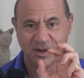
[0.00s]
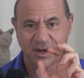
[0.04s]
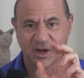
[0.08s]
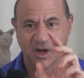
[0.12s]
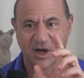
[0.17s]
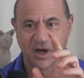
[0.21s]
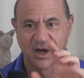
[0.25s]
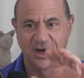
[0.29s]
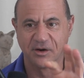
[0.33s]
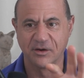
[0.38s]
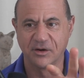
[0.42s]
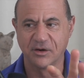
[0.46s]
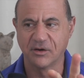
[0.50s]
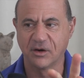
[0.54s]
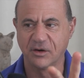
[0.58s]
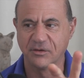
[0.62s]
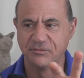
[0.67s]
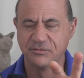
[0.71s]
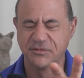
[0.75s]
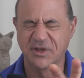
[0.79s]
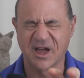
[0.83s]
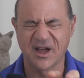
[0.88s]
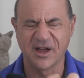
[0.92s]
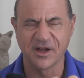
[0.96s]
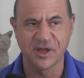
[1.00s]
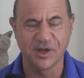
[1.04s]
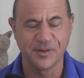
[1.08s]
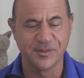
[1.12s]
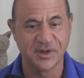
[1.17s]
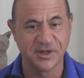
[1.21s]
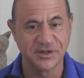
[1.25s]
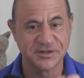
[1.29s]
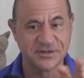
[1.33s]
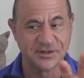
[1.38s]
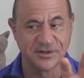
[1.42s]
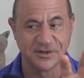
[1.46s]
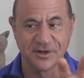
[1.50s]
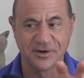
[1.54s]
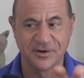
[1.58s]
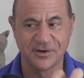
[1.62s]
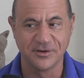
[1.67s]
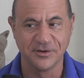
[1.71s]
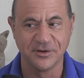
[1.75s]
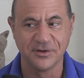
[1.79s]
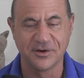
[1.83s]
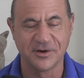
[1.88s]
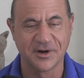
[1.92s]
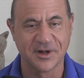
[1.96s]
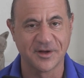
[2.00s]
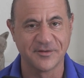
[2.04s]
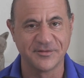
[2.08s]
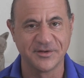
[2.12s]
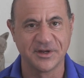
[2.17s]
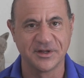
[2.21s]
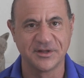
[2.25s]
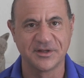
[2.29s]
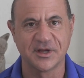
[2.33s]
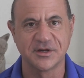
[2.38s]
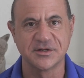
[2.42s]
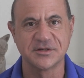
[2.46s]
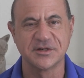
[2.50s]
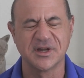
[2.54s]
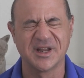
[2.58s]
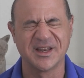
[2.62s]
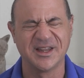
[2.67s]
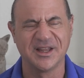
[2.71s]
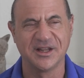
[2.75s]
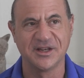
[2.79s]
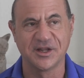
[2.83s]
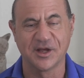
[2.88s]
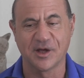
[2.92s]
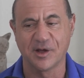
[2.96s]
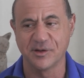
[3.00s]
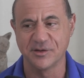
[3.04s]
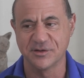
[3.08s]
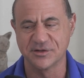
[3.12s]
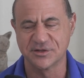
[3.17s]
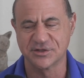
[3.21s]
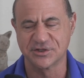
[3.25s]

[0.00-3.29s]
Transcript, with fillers: uh, documents and there you don't have an attention to detail,